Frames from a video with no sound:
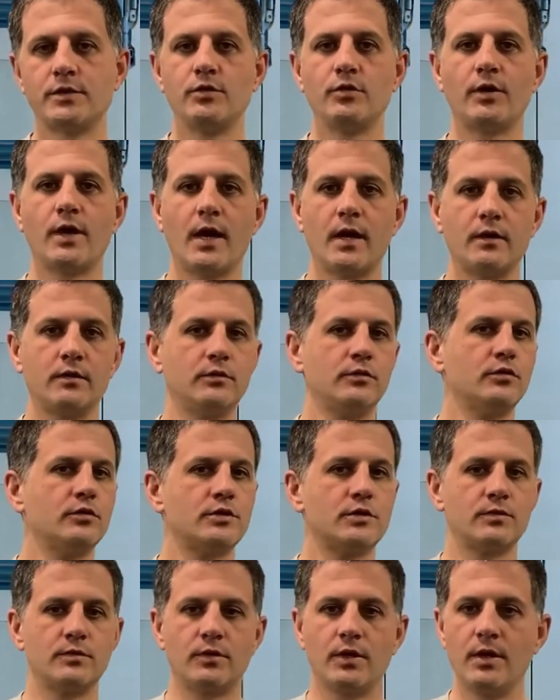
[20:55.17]
You can
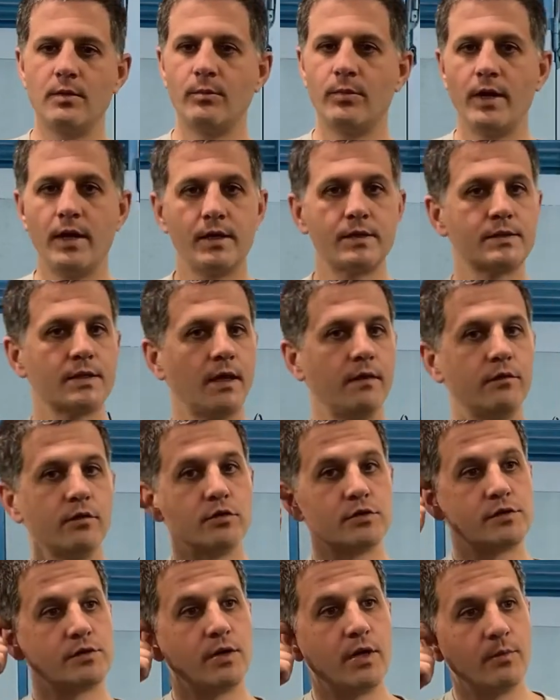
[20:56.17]
use rim brakes. I've
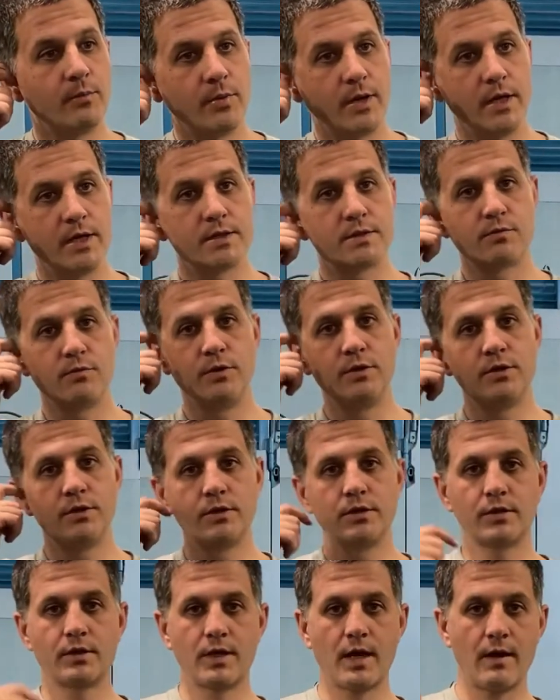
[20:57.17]
used rim brakes with
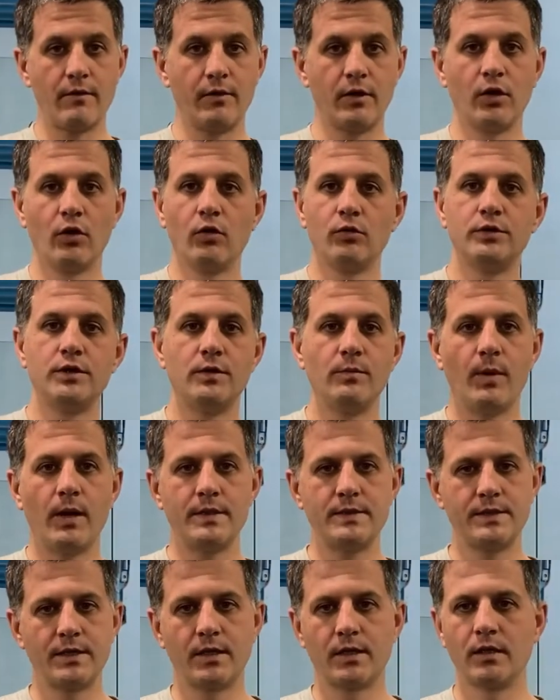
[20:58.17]
a heavily loaded
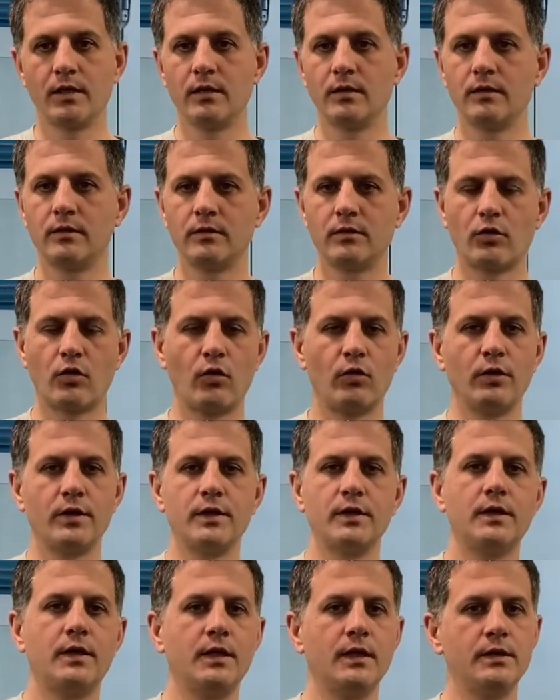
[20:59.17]
bicycle,
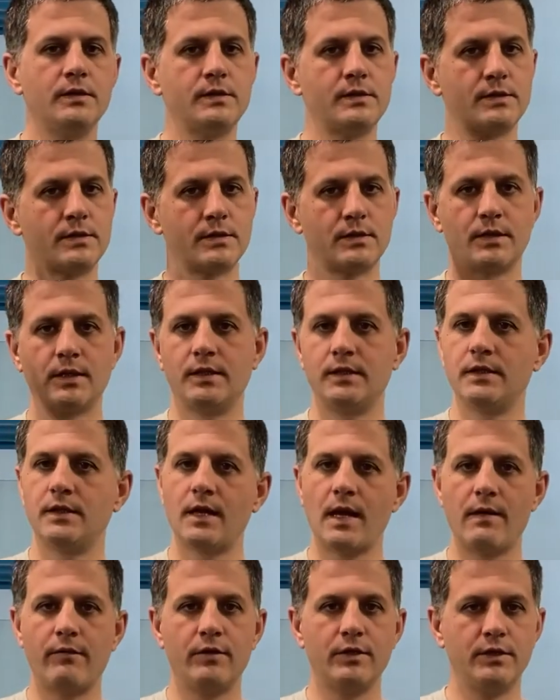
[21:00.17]
hauling kids and
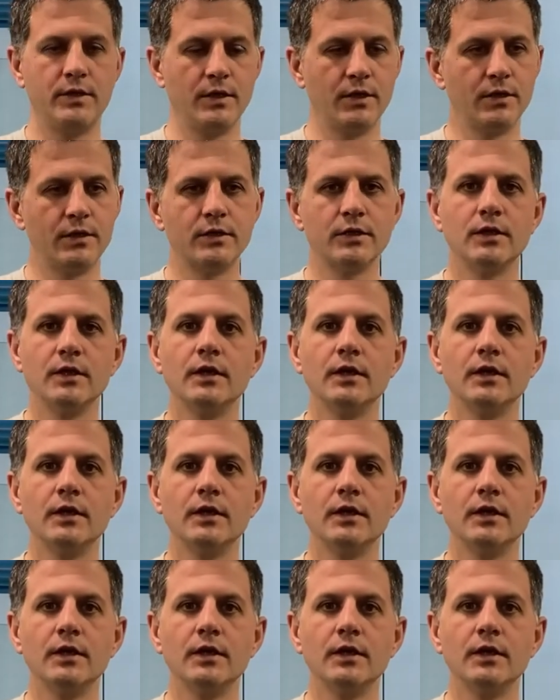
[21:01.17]
everything.